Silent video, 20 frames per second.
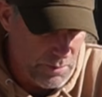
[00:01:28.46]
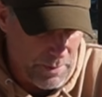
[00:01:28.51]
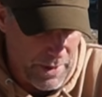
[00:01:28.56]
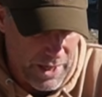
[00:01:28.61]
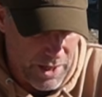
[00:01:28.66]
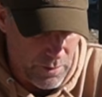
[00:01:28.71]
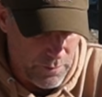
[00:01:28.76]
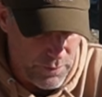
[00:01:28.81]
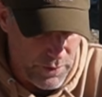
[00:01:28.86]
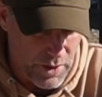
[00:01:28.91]

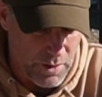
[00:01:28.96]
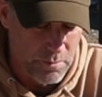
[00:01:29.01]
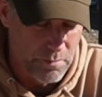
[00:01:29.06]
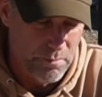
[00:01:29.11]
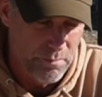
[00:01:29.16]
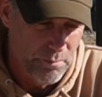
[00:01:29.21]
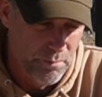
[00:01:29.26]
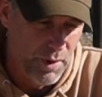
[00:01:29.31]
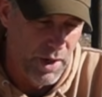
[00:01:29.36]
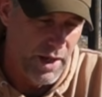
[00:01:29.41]
make it fit.
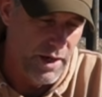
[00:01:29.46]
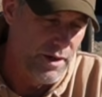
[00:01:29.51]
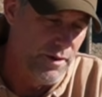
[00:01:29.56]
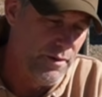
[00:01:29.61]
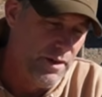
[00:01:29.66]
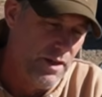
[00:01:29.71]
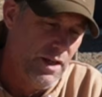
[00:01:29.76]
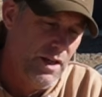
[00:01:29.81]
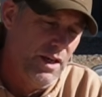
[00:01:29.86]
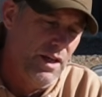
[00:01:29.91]
But
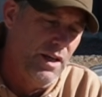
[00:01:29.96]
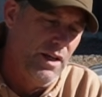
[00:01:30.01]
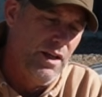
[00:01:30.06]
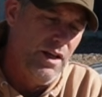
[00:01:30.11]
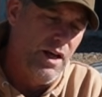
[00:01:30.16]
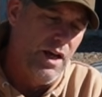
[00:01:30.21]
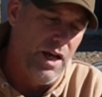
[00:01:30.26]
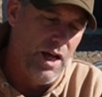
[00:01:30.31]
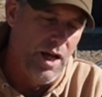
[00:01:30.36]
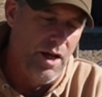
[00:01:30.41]

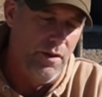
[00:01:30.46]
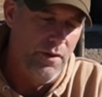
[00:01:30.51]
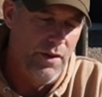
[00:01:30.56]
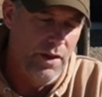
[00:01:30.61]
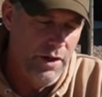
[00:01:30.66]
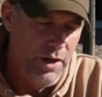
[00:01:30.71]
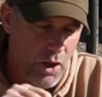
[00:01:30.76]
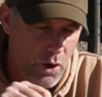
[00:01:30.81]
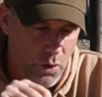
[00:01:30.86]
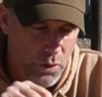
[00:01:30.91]

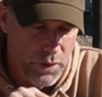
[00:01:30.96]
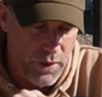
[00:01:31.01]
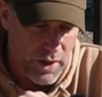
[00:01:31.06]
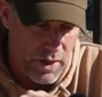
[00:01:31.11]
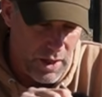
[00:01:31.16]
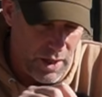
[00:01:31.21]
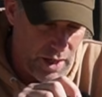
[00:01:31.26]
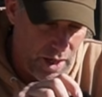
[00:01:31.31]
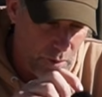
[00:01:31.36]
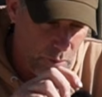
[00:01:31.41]
another
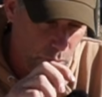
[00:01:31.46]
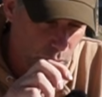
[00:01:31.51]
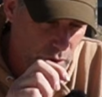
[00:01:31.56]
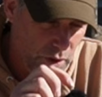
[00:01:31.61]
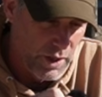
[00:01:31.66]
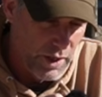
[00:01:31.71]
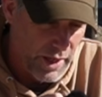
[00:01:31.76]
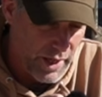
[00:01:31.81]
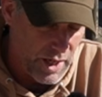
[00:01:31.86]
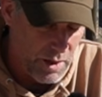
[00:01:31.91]
thing I
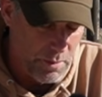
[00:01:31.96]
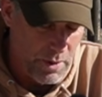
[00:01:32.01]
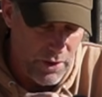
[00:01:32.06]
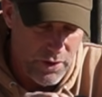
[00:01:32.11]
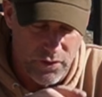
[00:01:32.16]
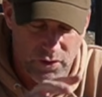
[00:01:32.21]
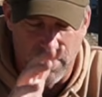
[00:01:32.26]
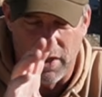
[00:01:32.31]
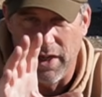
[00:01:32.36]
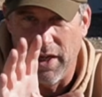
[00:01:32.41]
really like about
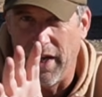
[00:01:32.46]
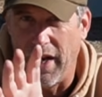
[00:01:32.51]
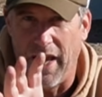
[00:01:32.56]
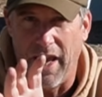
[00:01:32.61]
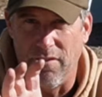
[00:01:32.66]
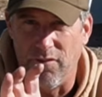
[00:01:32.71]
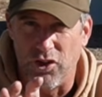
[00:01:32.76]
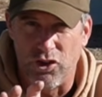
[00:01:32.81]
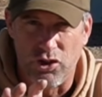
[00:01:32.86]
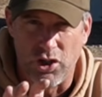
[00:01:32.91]
this gun, and I
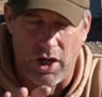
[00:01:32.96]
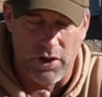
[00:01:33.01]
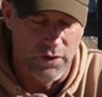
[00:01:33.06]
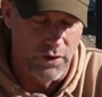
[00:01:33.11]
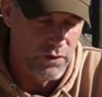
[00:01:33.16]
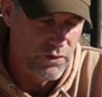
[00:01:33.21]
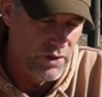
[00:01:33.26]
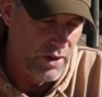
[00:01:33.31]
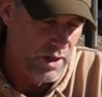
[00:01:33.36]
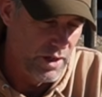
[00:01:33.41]
haven't shot
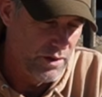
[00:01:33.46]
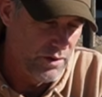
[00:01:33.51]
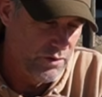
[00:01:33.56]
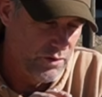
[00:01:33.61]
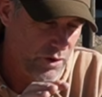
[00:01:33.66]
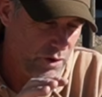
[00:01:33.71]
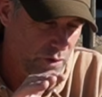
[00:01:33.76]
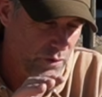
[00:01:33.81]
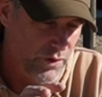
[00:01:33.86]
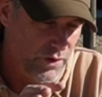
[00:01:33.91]
this yet,
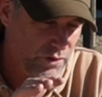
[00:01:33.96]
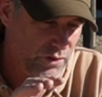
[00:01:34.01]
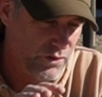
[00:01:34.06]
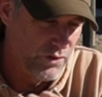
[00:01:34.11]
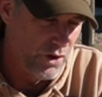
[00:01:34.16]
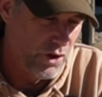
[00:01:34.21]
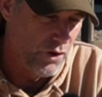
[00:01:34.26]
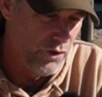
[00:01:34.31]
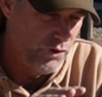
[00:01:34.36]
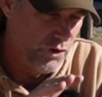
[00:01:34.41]
so this is
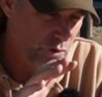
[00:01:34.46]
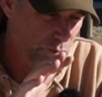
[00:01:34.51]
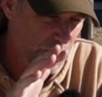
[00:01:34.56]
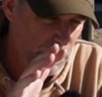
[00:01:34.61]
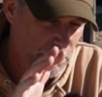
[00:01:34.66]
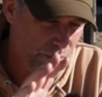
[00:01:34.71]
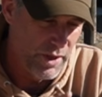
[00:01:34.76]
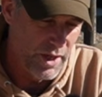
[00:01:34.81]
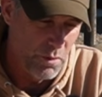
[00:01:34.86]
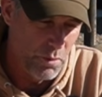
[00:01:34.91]
all just me
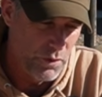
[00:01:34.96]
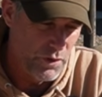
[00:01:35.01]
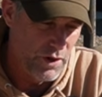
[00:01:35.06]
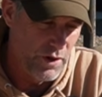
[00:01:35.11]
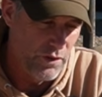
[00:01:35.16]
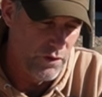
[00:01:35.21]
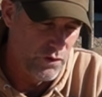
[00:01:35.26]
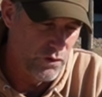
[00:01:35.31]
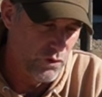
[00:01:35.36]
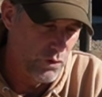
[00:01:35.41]
playing with it
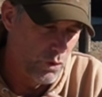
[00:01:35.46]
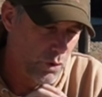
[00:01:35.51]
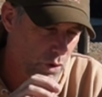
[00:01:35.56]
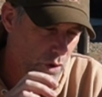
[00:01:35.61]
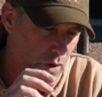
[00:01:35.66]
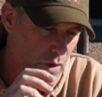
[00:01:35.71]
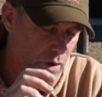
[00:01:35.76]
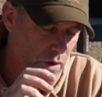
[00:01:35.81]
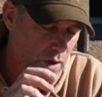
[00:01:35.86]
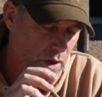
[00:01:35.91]
in the store.